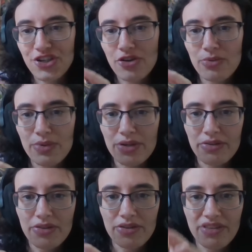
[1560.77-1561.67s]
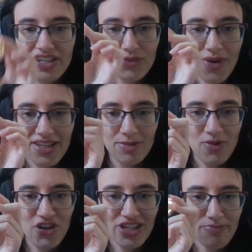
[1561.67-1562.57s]
show these ones
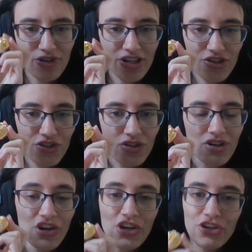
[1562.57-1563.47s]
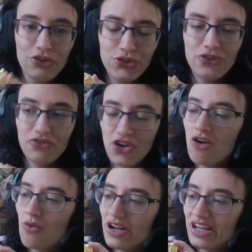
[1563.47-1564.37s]
because I'm pretty sure you sort of know
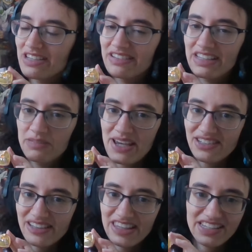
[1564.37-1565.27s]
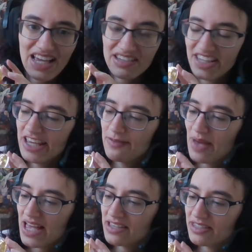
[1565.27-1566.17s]
what it is. It's basically the exact same
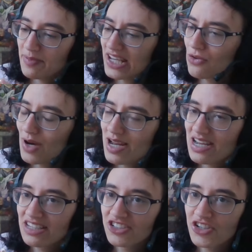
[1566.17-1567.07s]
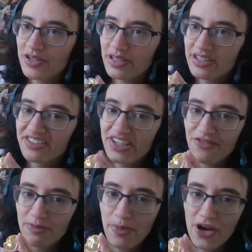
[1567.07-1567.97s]
as the pink one. It's a
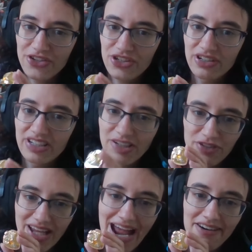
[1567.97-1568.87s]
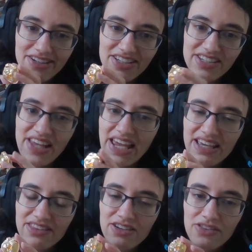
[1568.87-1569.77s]
different person, different character
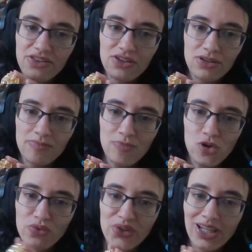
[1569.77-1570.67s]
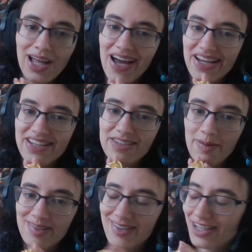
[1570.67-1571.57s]
saying the all of the lines
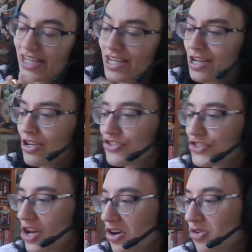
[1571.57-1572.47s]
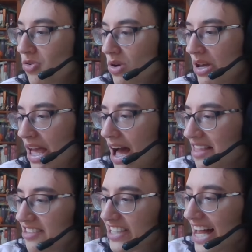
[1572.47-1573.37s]
basically. So
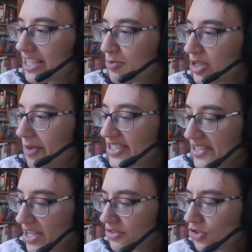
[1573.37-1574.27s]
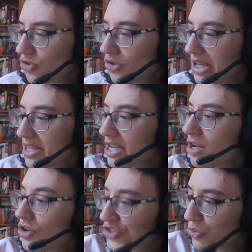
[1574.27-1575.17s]
other than that, it's pretty much identical, I think.
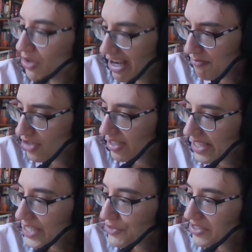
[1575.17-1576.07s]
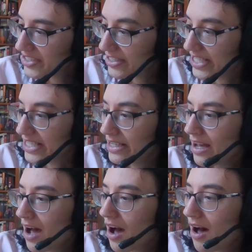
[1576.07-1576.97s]
So what I'm really interested in,
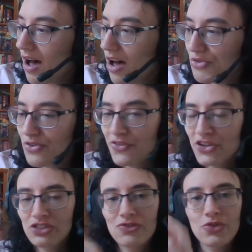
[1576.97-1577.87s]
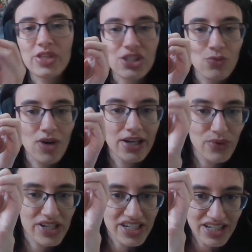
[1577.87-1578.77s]
well, first of all, this one,
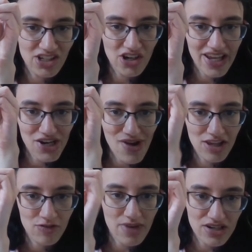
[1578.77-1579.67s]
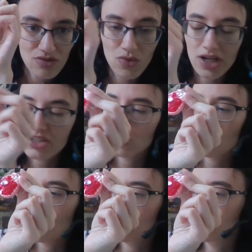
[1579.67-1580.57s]
which is not a transformation one, so it's
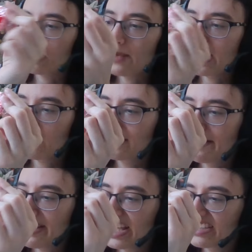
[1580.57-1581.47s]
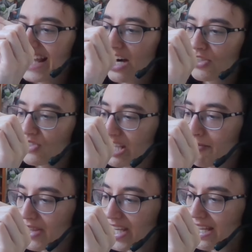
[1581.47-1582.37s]
probably gonna just make a sound or
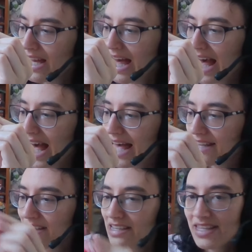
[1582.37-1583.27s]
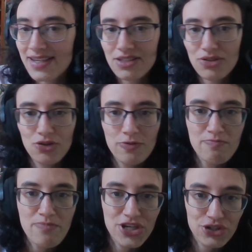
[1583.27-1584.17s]
something, and these two
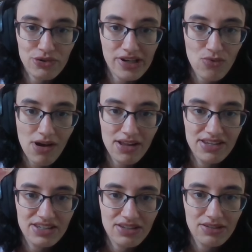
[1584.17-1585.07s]
mystery ones.